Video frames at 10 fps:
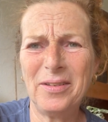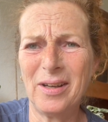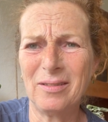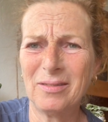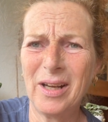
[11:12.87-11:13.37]

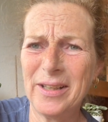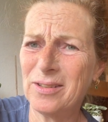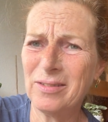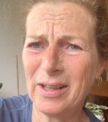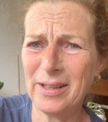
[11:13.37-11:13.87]

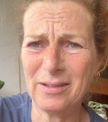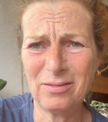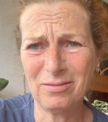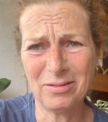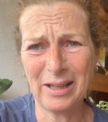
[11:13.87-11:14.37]
Yeah,
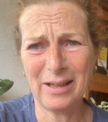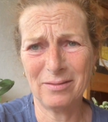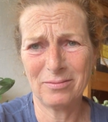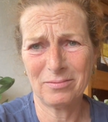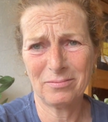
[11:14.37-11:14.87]

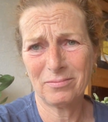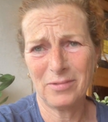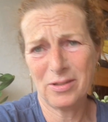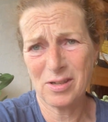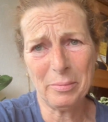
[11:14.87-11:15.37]

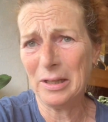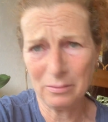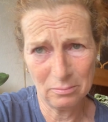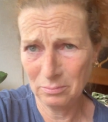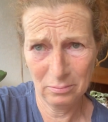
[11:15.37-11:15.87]
it's Camilla.
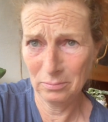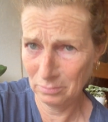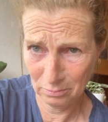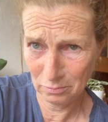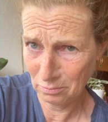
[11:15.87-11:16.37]

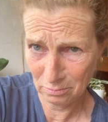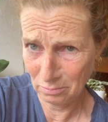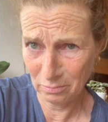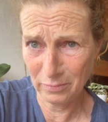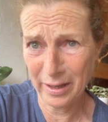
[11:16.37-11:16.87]

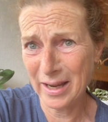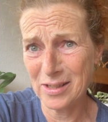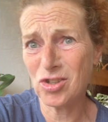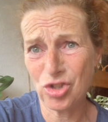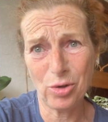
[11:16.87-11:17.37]
I
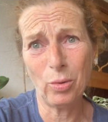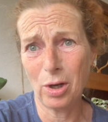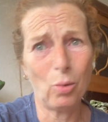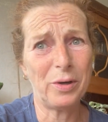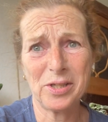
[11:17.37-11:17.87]
guess she will
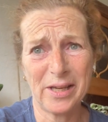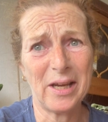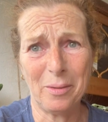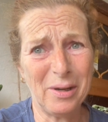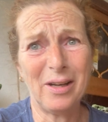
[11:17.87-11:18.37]
always stay
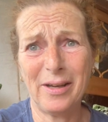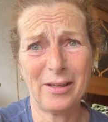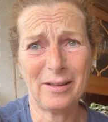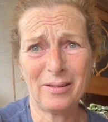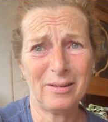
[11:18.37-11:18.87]
Camilla
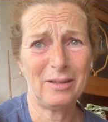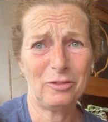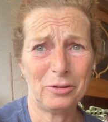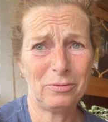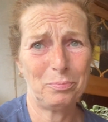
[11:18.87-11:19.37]
and
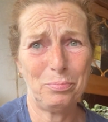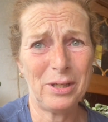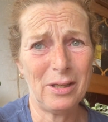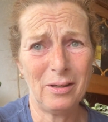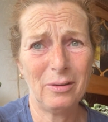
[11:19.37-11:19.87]
never
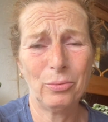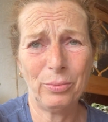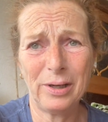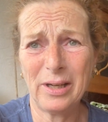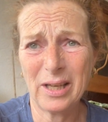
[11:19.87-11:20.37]
be
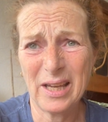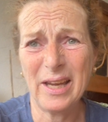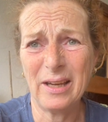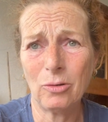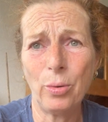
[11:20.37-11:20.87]
really
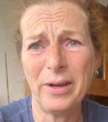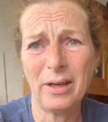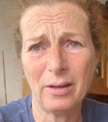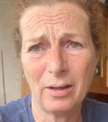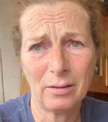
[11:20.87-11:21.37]
king,
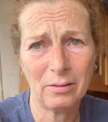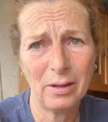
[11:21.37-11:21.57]
queen